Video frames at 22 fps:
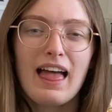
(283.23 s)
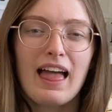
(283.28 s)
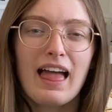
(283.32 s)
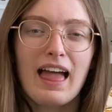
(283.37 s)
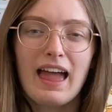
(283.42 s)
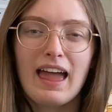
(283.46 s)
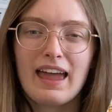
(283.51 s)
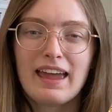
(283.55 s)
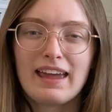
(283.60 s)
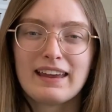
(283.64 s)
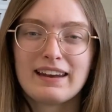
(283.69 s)

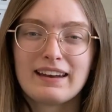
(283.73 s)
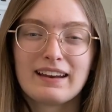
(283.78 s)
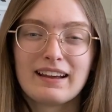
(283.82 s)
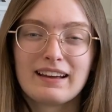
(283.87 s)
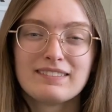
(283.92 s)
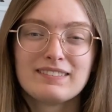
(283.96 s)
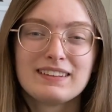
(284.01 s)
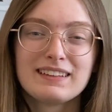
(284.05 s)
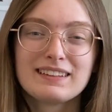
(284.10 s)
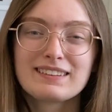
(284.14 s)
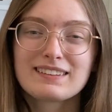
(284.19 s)
And I
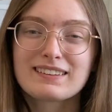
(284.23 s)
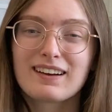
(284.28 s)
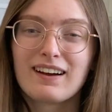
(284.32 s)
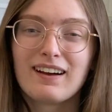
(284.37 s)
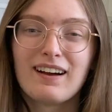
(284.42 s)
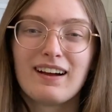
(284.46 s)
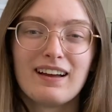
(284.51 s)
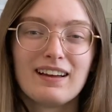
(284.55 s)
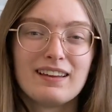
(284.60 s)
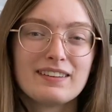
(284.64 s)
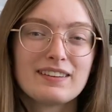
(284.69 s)
mean, it's
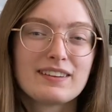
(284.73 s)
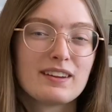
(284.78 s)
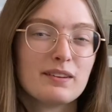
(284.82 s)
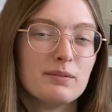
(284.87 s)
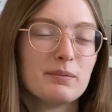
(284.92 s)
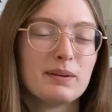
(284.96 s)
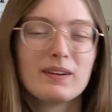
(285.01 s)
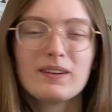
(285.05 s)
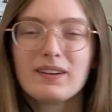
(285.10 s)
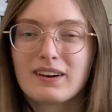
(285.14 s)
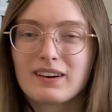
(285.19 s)
got some
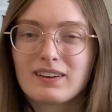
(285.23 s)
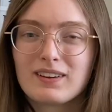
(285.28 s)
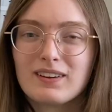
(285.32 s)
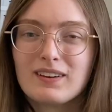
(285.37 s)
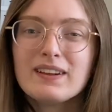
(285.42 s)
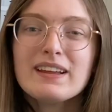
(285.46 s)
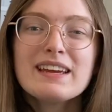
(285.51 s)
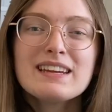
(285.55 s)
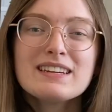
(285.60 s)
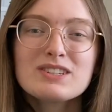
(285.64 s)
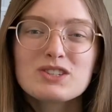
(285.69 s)
political
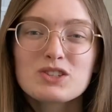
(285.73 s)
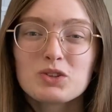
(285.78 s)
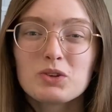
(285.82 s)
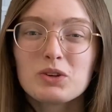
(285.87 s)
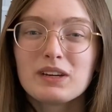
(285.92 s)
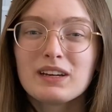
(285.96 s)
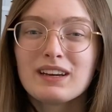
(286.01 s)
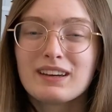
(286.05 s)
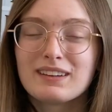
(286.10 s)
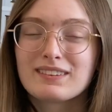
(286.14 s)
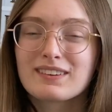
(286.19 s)

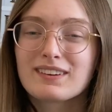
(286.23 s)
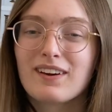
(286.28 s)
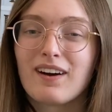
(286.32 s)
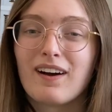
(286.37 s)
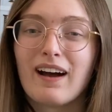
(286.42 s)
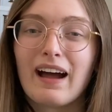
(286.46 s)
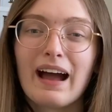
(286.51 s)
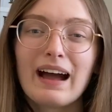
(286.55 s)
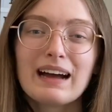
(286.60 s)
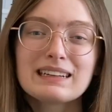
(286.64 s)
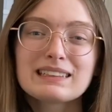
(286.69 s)
intrigue, it's got
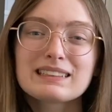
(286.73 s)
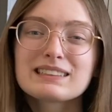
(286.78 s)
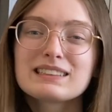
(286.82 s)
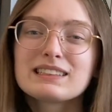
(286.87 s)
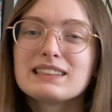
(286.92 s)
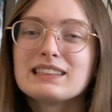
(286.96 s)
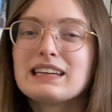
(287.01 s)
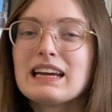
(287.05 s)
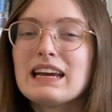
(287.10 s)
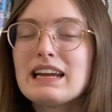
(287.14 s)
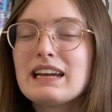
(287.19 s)

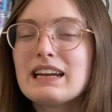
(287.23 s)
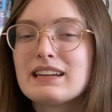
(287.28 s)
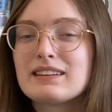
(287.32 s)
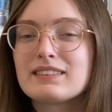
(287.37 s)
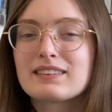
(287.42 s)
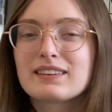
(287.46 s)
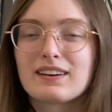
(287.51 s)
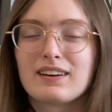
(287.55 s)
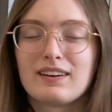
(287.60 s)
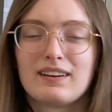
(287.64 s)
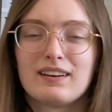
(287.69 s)
action, it's
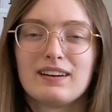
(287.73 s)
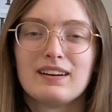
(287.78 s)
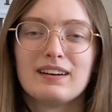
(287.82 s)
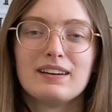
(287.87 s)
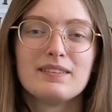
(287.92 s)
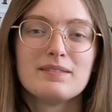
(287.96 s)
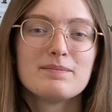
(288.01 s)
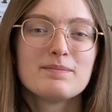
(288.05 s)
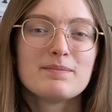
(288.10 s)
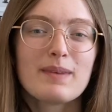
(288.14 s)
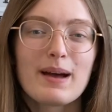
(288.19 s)

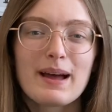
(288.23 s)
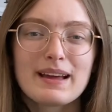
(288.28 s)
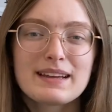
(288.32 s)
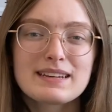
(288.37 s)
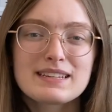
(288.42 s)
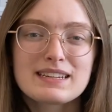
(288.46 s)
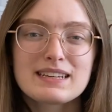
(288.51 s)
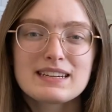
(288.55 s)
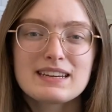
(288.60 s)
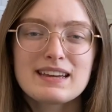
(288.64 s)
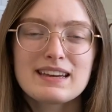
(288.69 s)
got
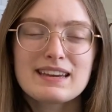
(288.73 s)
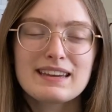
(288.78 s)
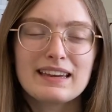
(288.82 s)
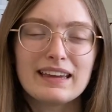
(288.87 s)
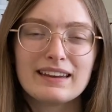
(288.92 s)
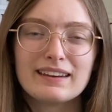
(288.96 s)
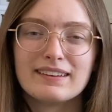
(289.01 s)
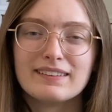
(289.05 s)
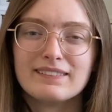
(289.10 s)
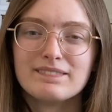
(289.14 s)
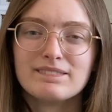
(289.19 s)
magic
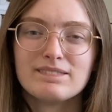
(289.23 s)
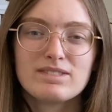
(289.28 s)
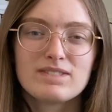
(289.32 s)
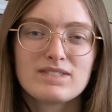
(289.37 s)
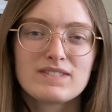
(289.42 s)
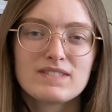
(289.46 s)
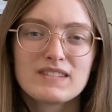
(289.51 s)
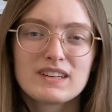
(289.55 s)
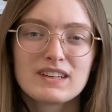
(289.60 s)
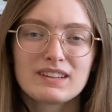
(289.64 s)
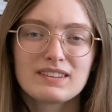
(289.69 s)
and
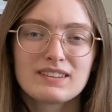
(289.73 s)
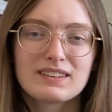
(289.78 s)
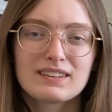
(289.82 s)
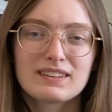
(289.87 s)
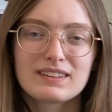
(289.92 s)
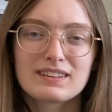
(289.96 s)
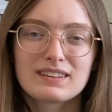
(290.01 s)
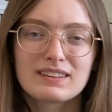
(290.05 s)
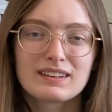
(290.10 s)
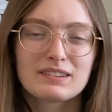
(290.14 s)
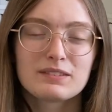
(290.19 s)

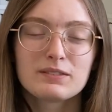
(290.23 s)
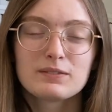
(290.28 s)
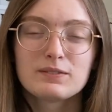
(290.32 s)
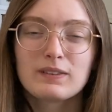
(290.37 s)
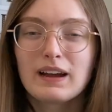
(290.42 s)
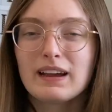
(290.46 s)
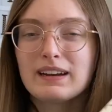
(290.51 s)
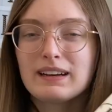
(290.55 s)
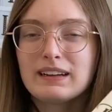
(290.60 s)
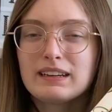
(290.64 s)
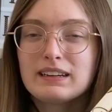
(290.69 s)
just
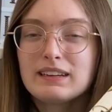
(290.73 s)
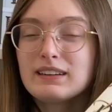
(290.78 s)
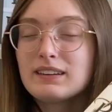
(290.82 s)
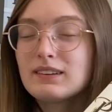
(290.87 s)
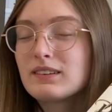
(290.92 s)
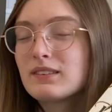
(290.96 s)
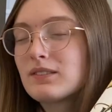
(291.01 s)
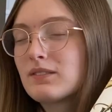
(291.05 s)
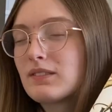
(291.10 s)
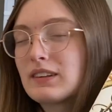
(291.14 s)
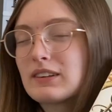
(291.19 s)

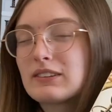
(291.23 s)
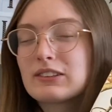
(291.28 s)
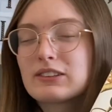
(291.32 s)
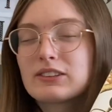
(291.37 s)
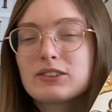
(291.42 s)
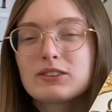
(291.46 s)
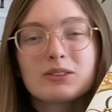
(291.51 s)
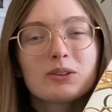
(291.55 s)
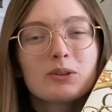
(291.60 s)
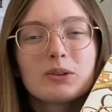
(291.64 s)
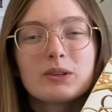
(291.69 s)
fighting. There's
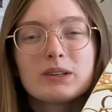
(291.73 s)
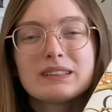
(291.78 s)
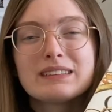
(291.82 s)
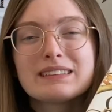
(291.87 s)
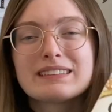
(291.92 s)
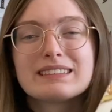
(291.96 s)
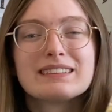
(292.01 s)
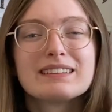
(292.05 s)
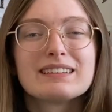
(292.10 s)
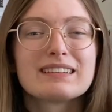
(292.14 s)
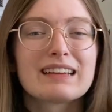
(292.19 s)
swords
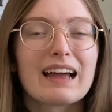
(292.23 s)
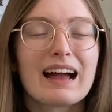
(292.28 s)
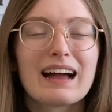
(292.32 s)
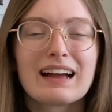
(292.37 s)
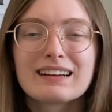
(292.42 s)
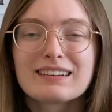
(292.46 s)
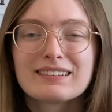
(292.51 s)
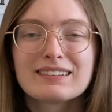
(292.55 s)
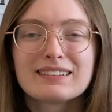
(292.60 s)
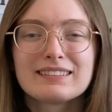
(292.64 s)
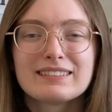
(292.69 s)
and
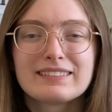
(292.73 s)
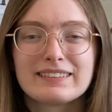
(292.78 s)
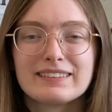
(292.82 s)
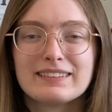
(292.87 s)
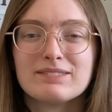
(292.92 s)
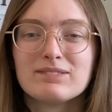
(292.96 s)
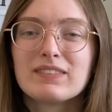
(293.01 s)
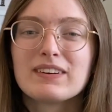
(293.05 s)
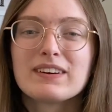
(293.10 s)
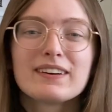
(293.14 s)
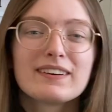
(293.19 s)
daggers and
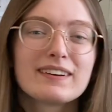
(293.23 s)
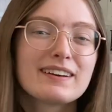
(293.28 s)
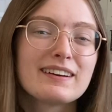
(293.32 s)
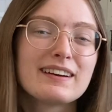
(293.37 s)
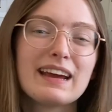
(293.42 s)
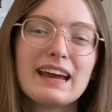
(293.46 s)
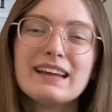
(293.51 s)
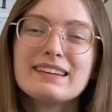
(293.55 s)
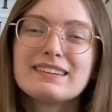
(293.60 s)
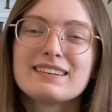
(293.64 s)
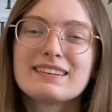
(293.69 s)
murder.
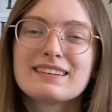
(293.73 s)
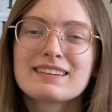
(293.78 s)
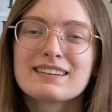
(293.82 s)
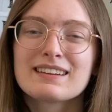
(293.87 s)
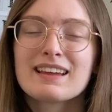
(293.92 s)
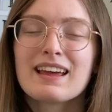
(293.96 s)
It's